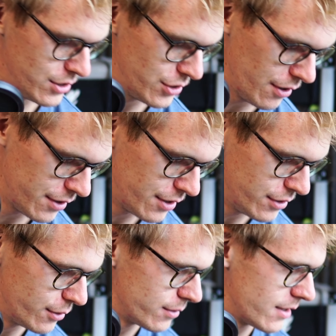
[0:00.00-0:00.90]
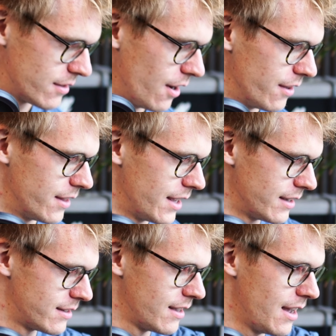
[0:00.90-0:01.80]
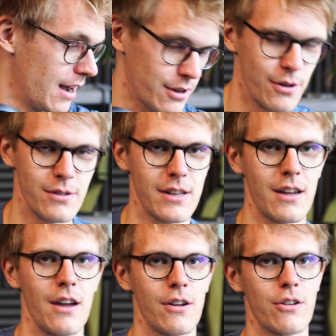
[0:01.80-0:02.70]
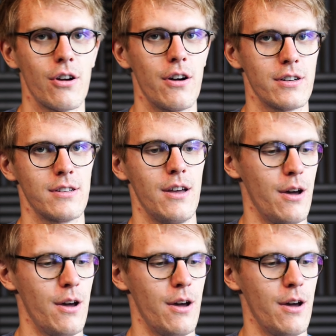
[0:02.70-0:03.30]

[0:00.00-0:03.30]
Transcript: John uses on his acoustic guitars,